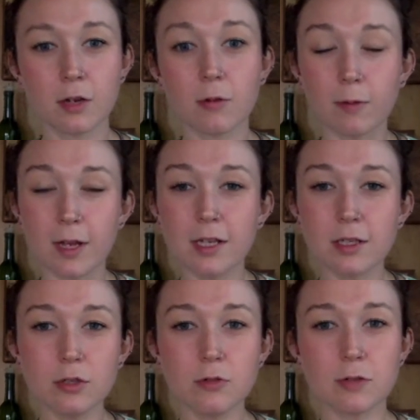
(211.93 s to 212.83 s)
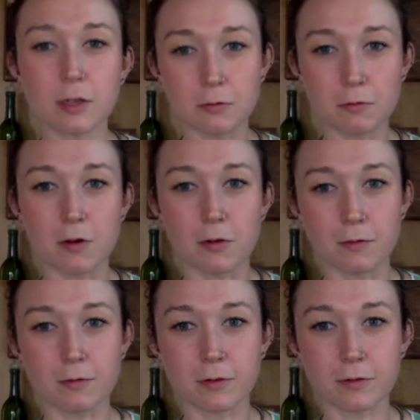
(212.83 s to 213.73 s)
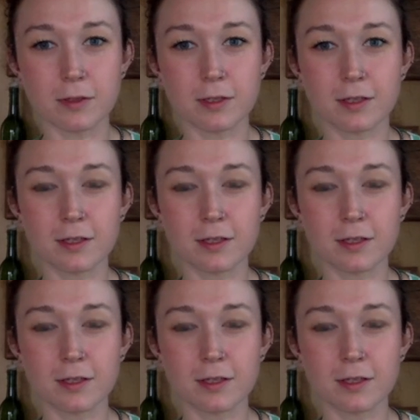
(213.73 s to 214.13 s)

we too can grow fruit.